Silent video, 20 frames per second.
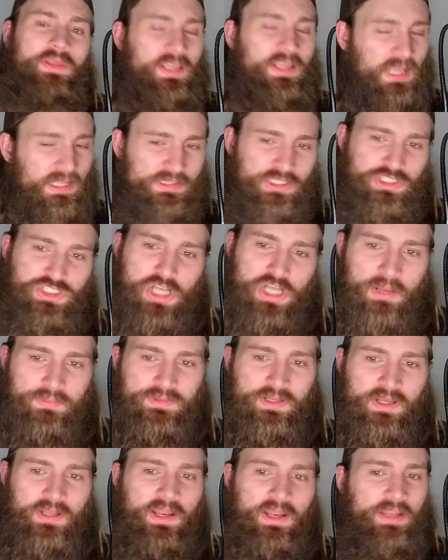He got the job
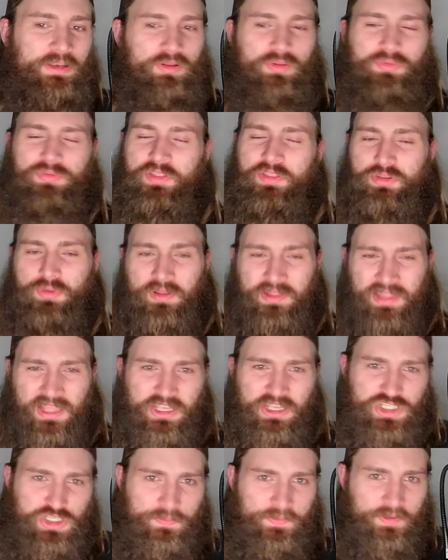done. Do I think
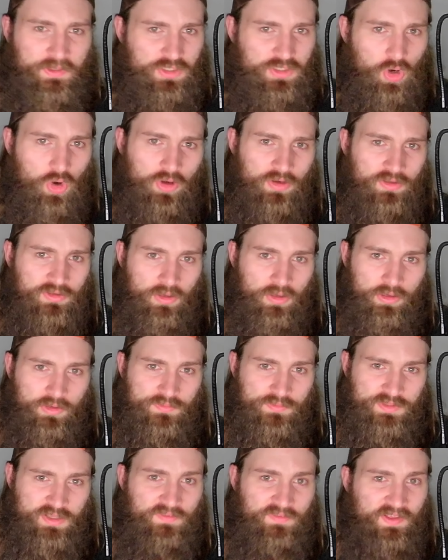he should be as hard on
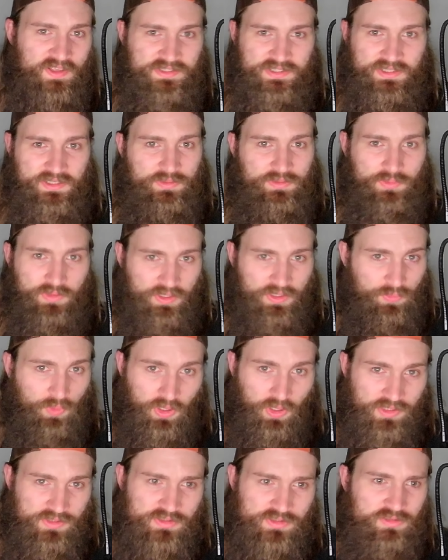himself as it
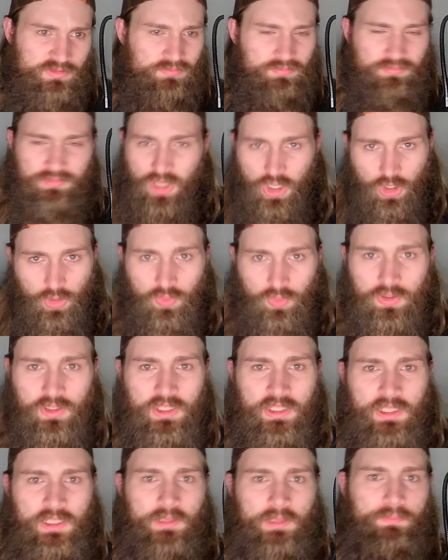was? No.
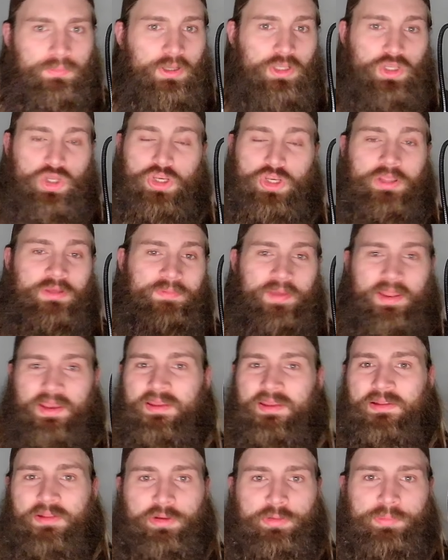But could he have made
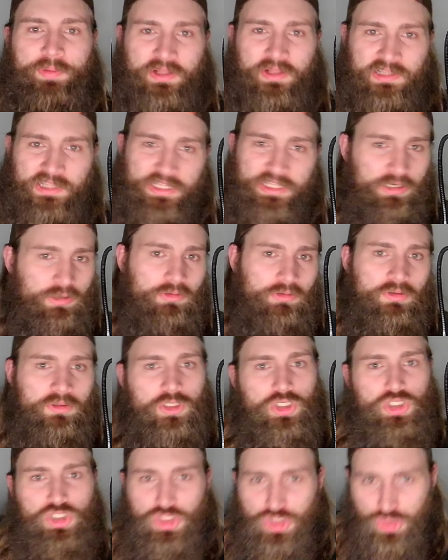it a little bit cleaner?
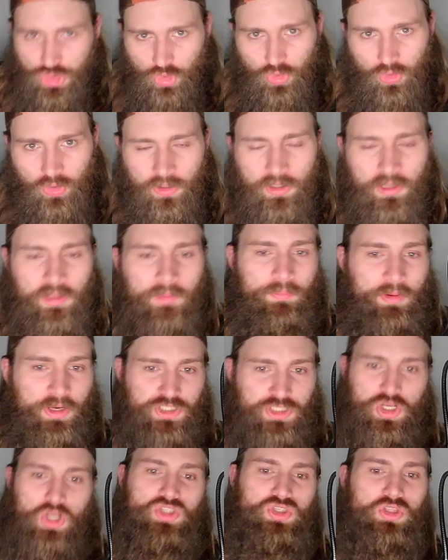Sure. But
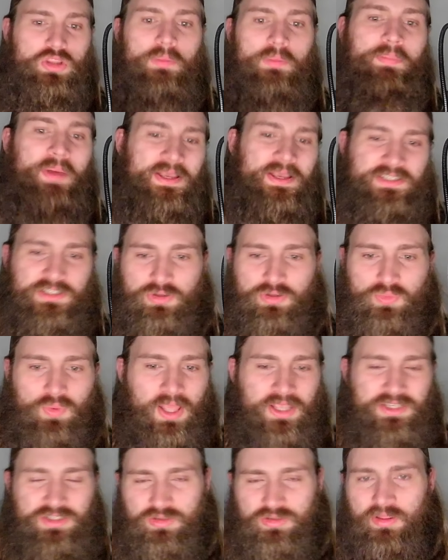it's also the best
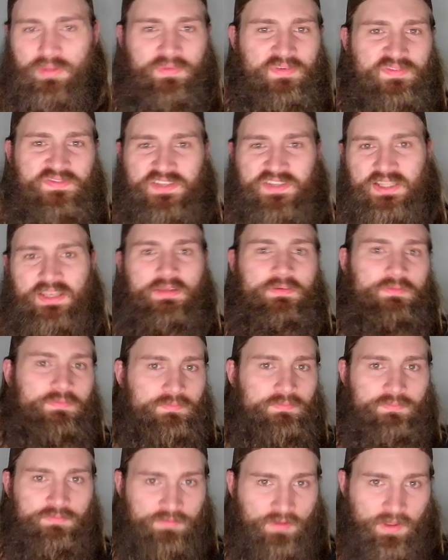wrestler that we've seen
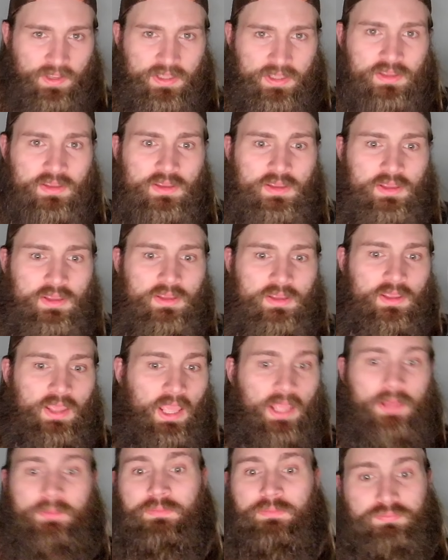him fight.
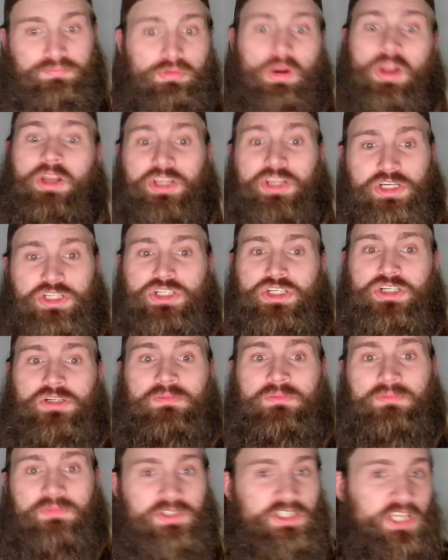And Brundage
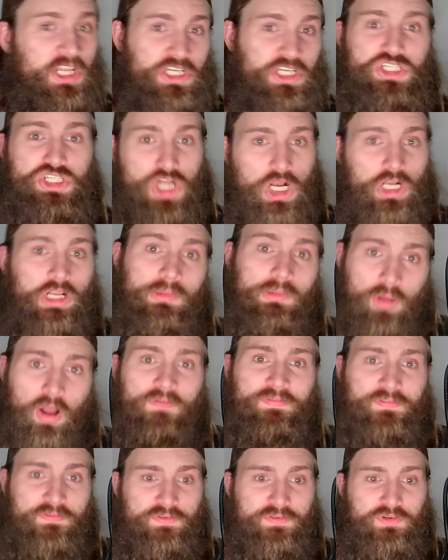did shuck him
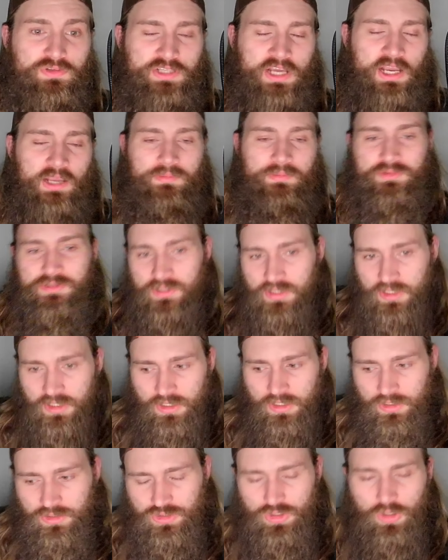off a few times.
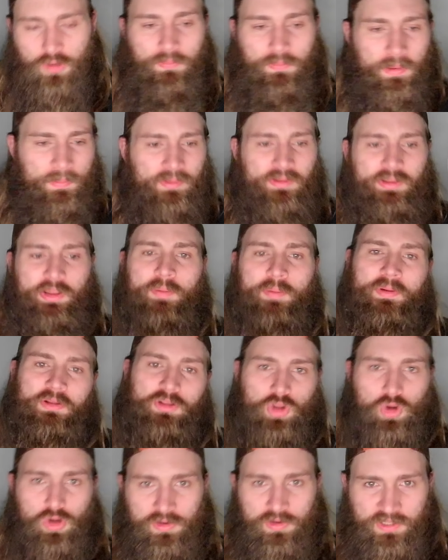So maybe a little bit of
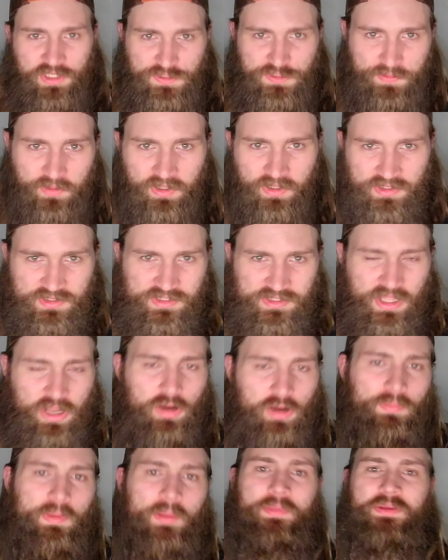learning experience
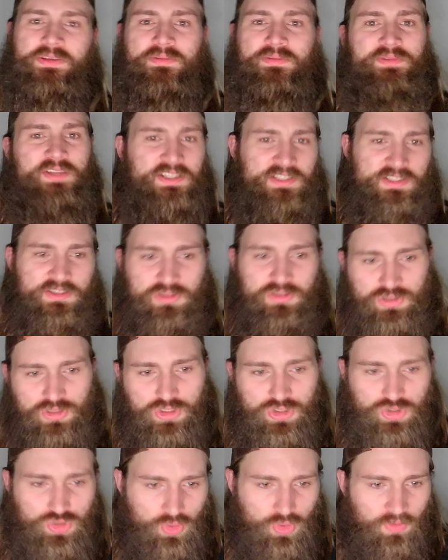there. Maybe some distance
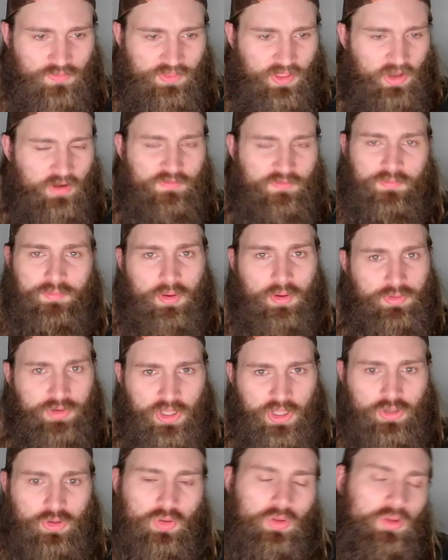control there from Bo
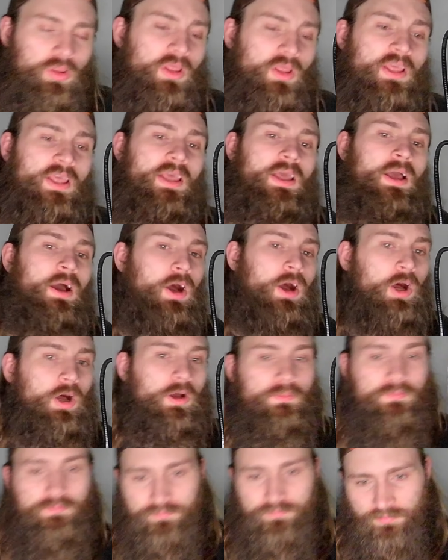Nickel.
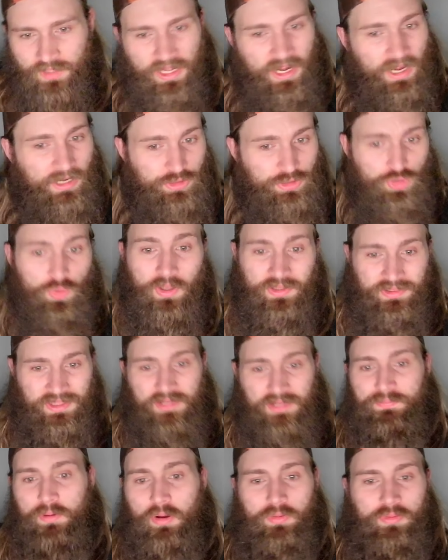And I
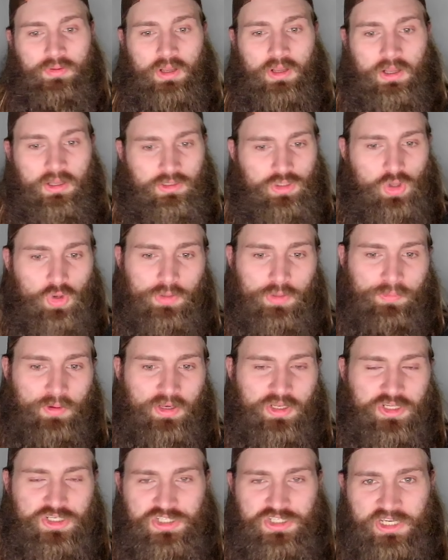think Cody
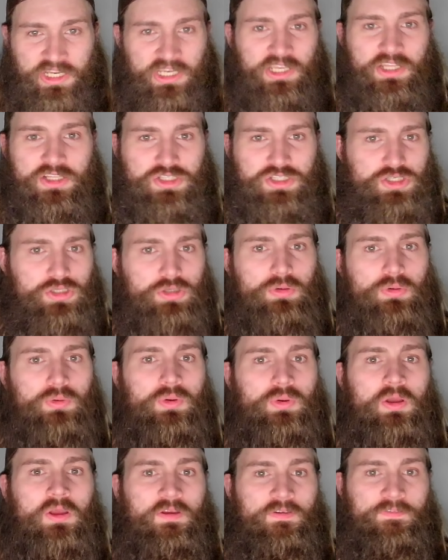Brundage needed
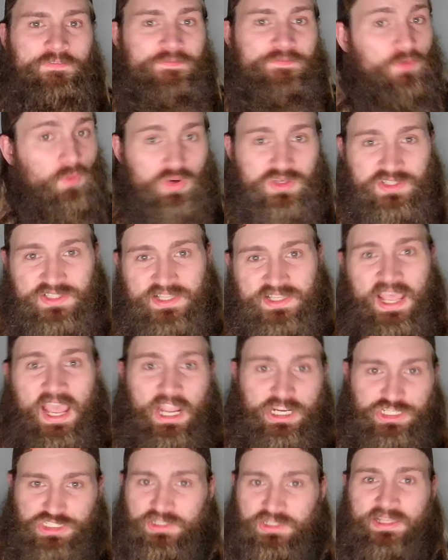to force the
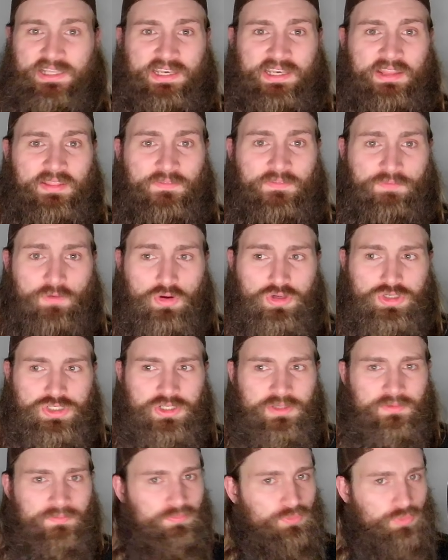action like he did in the first?
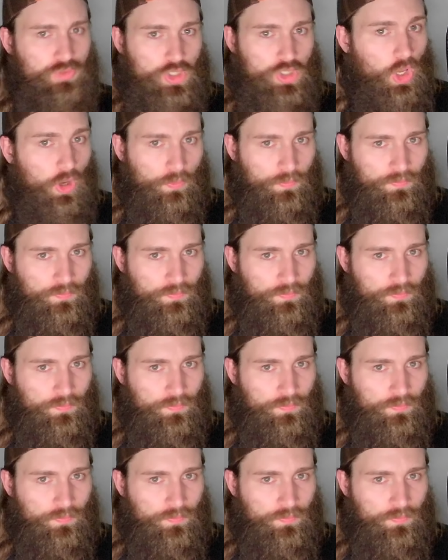No.